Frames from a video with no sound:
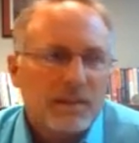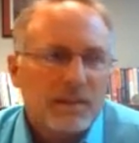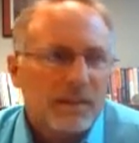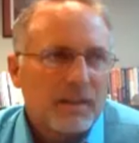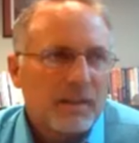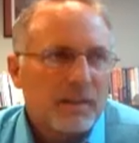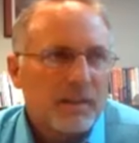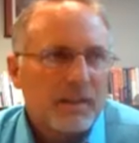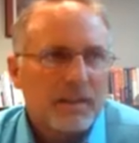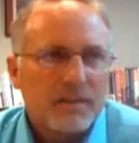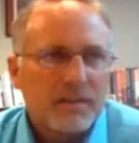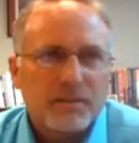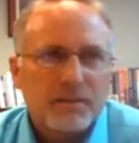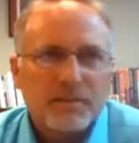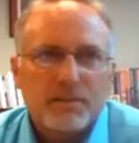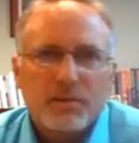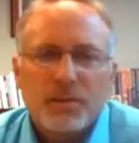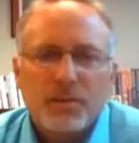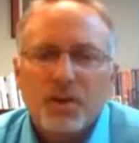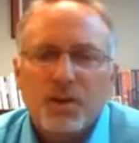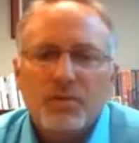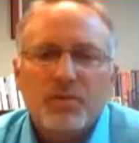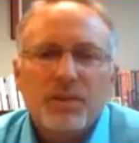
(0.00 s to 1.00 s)

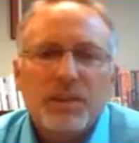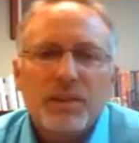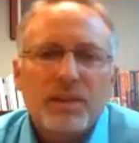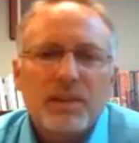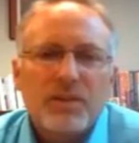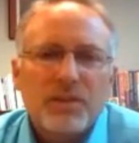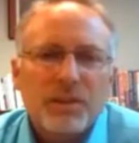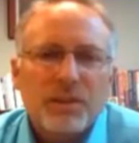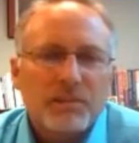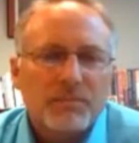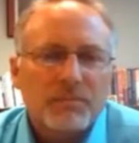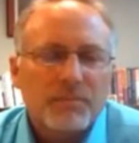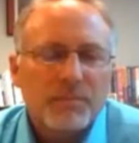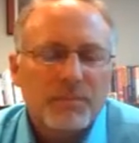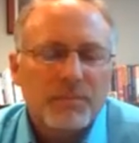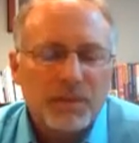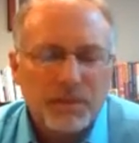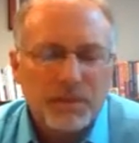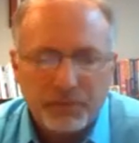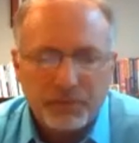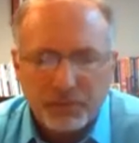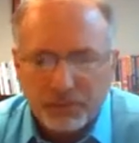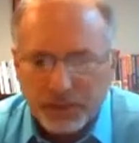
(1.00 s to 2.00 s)
Co-teaching,
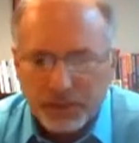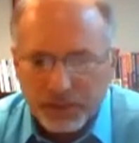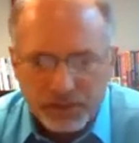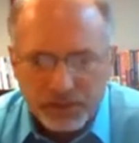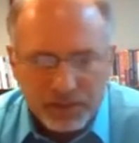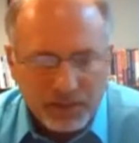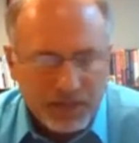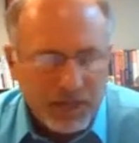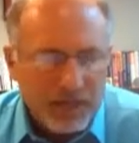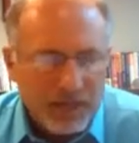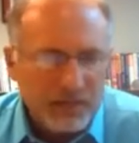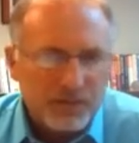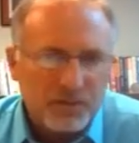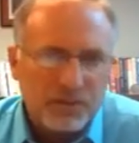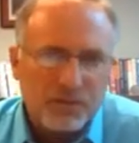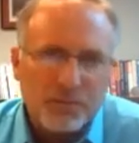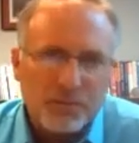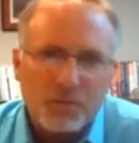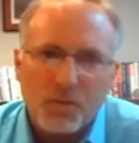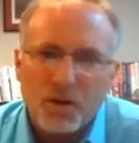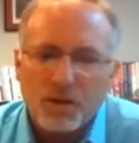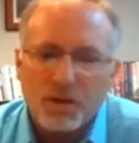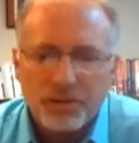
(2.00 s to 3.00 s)

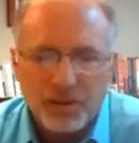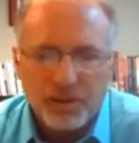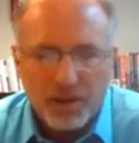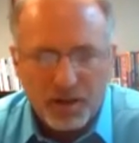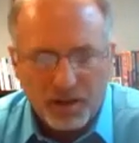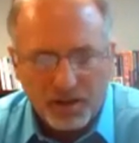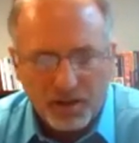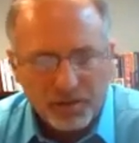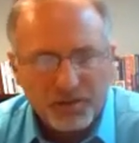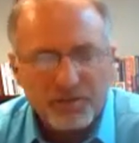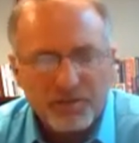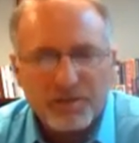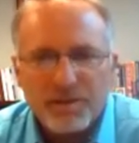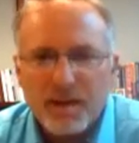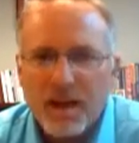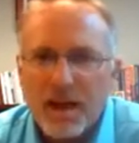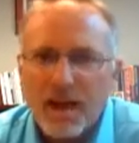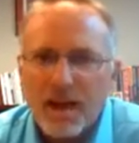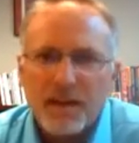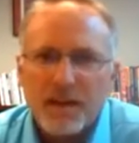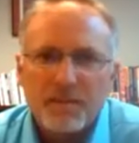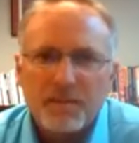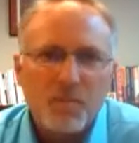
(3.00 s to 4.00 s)
differentiation, Marzano's
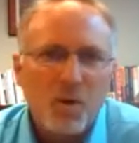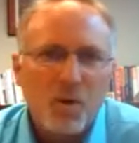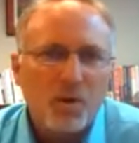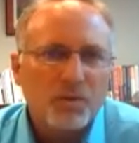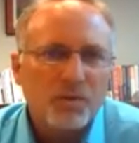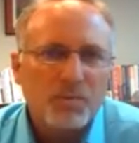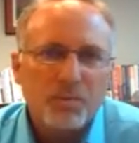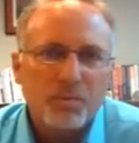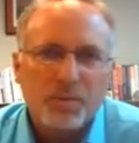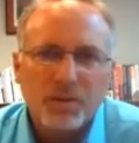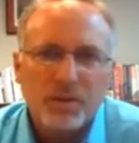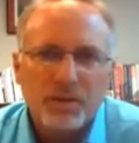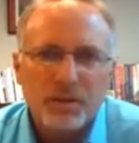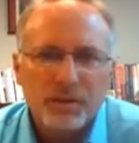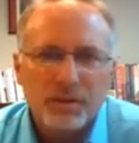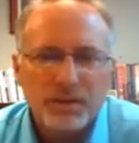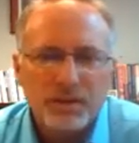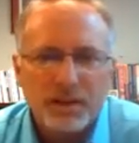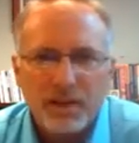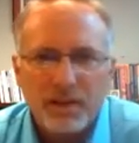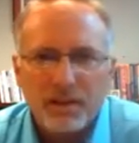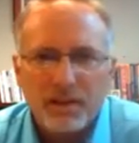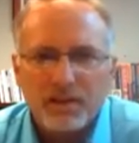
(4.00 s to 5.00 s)
9, multiple
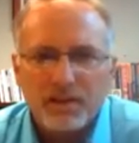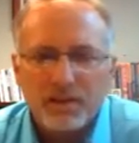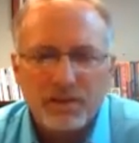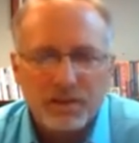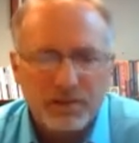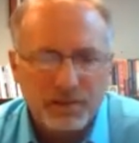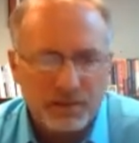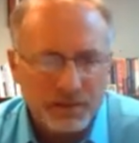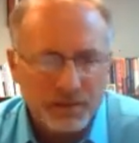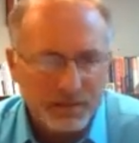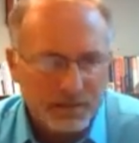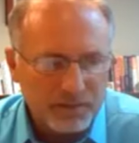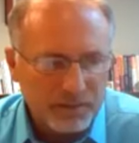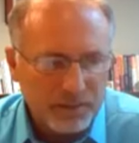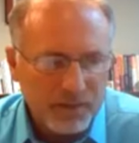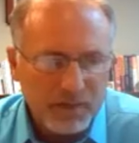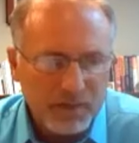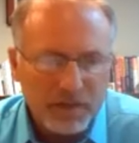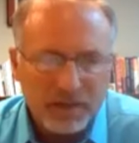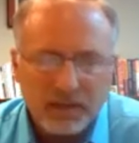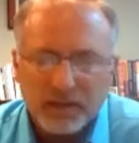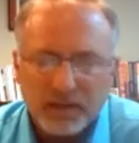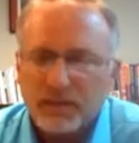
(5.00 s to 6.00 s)
intelligences,
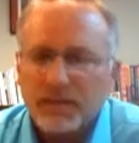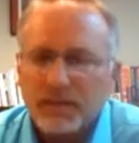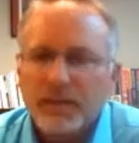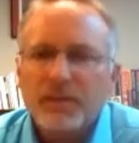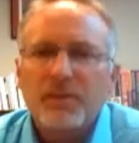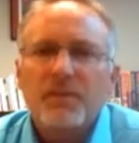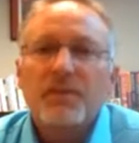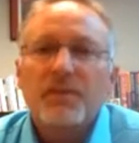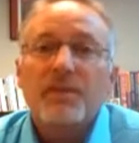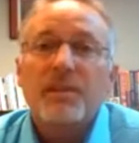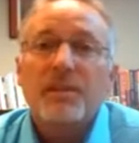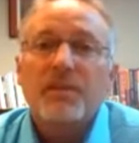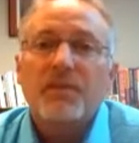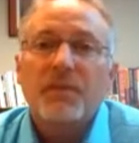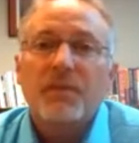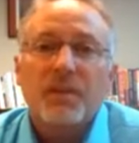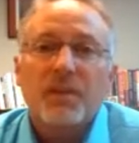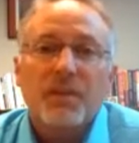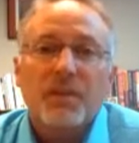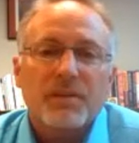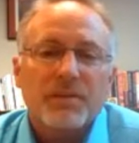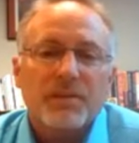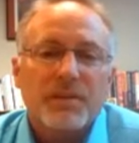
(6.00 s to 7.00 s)
literacy
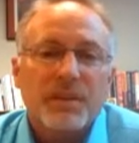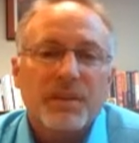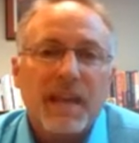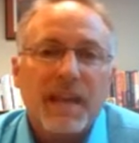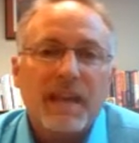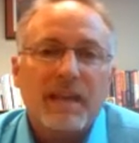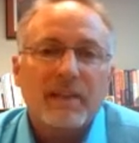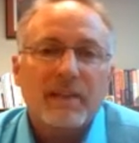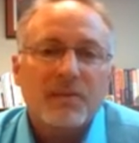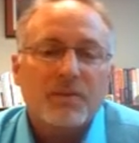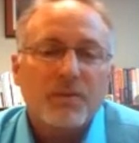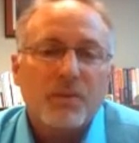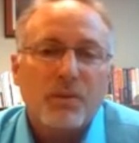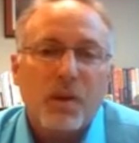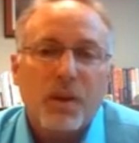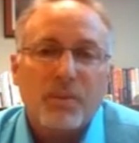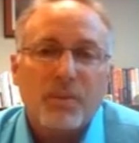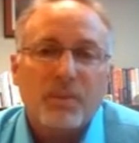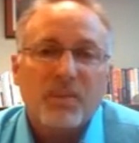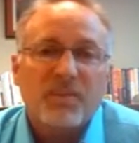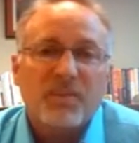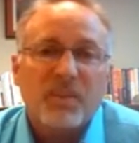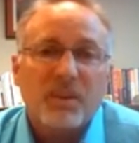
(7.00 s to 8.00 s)
first, Kagan's
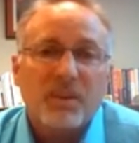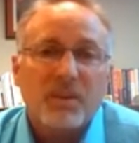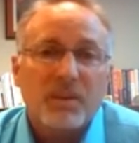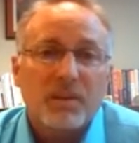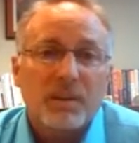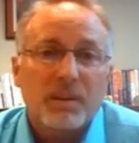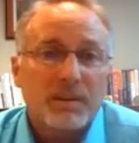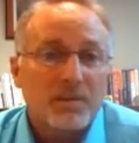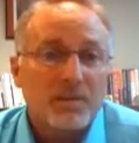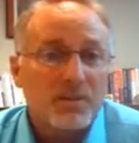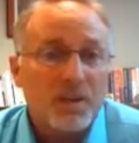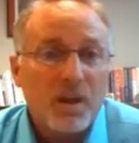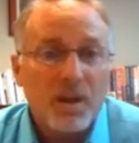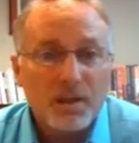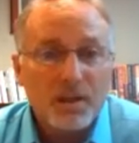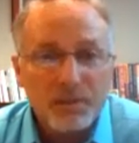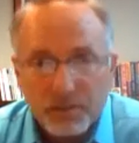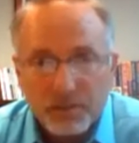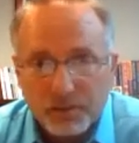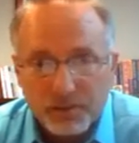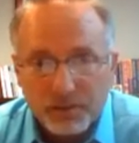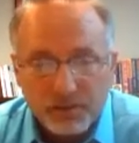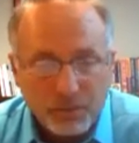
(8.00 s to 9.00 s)
cooperative learning,
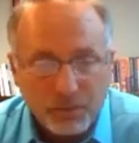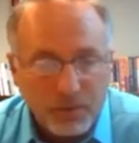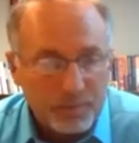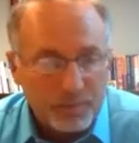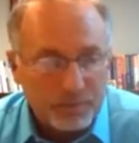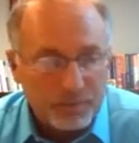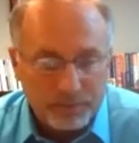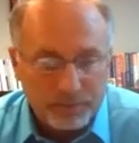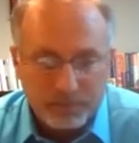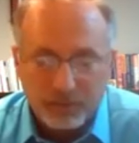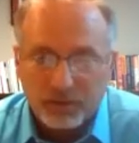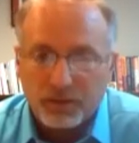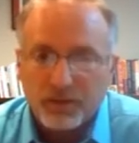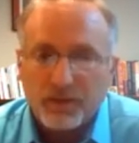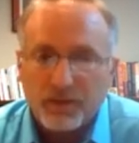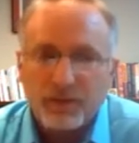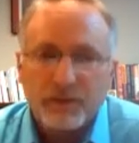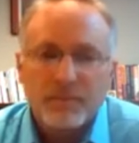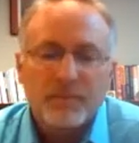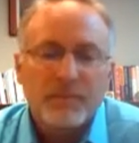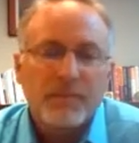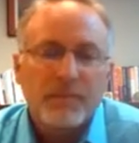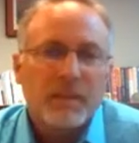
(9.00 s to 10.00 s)
Johnson's cooperative
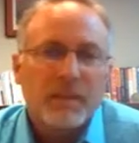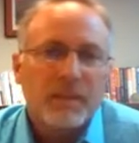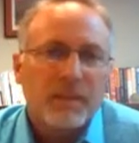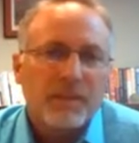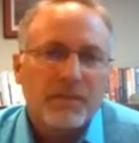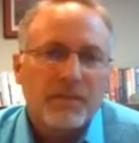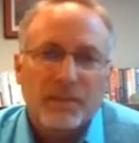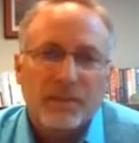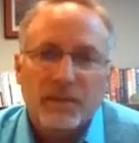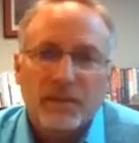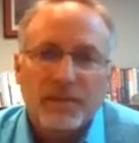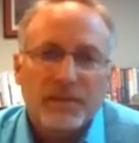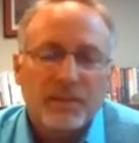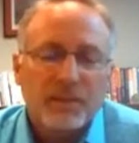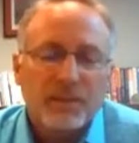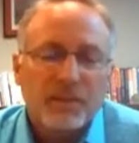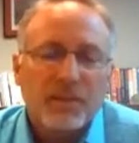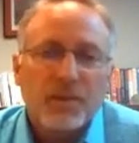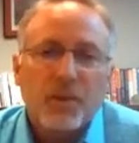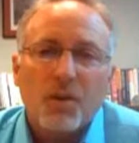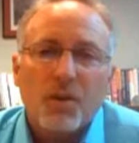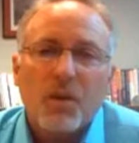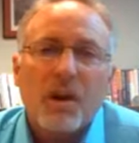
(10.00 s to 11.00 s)
learning. The list can
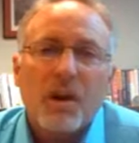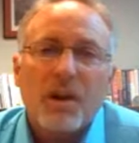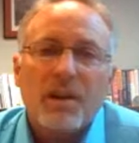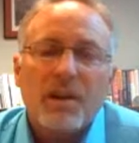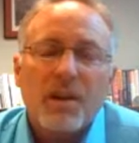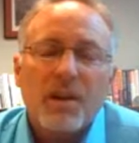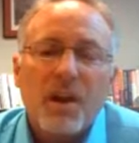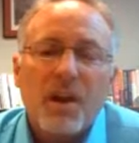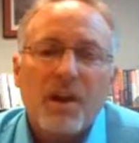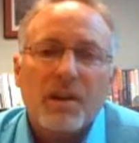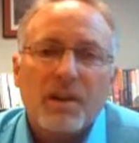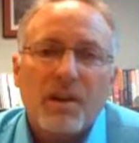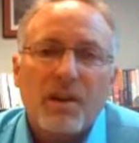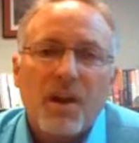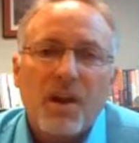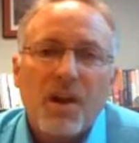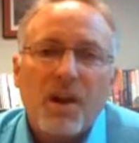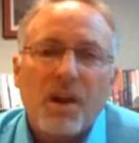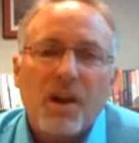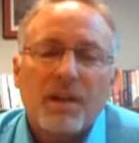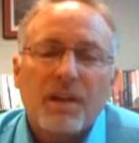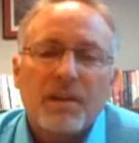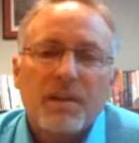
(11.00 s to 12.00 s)
go on and on and
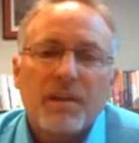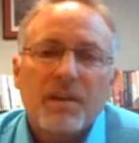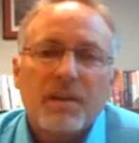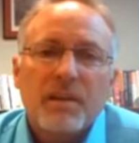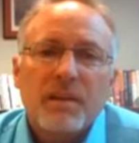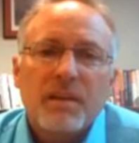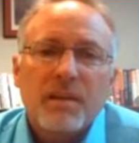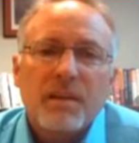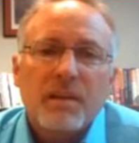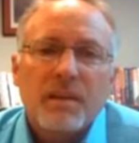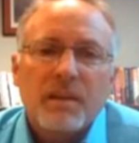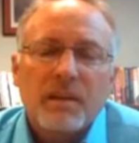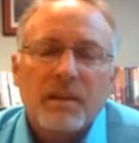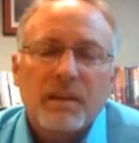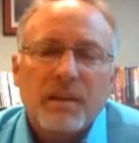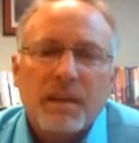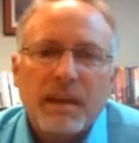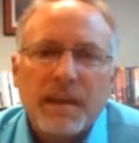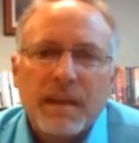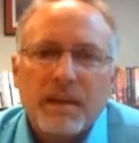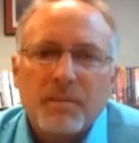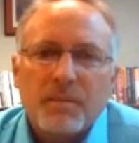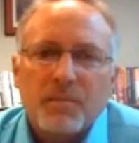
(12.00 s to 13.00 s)
on,
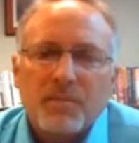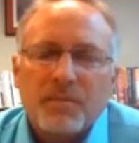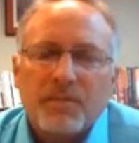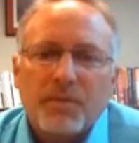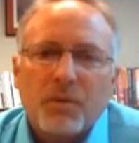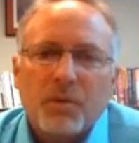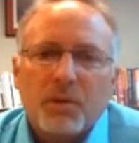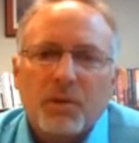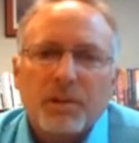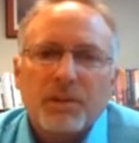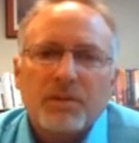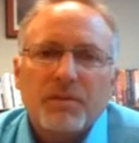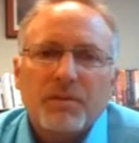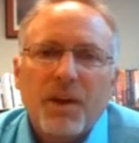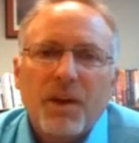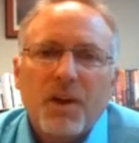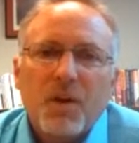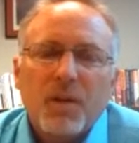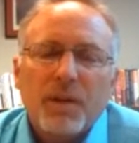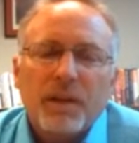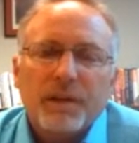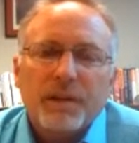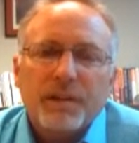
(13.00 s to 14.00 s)
and before you
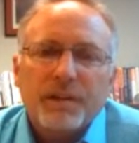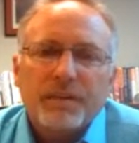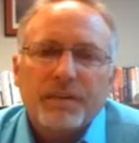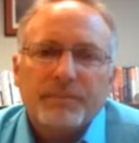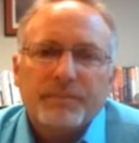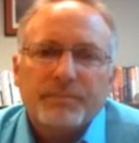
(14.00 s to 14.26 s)
know it,